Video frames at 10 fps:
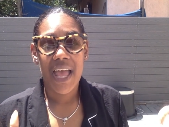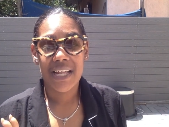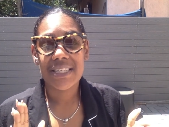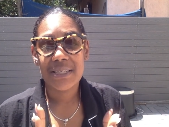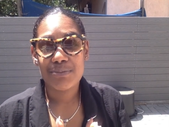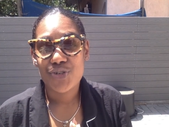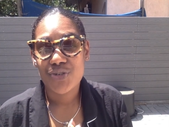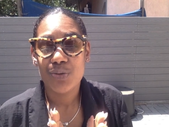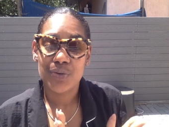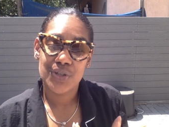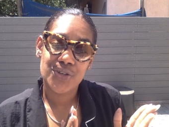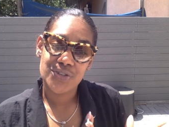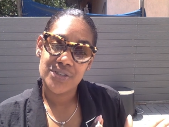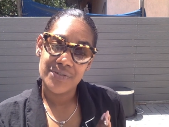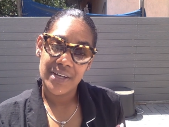and symmetry with
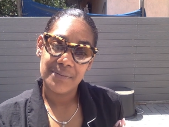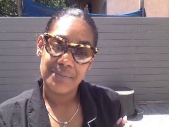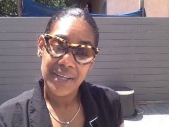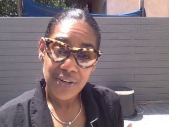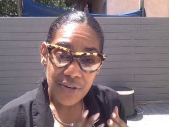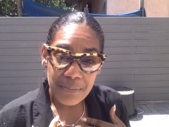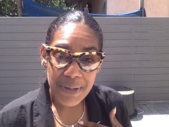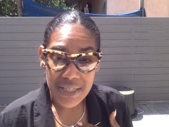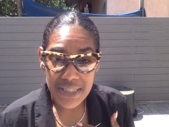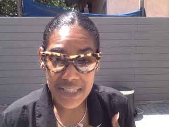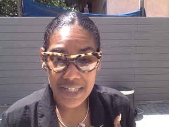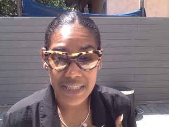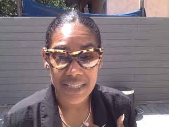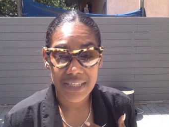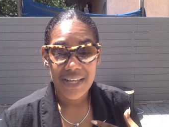your divine inner
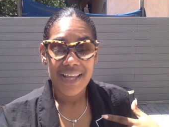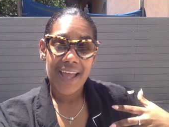masculine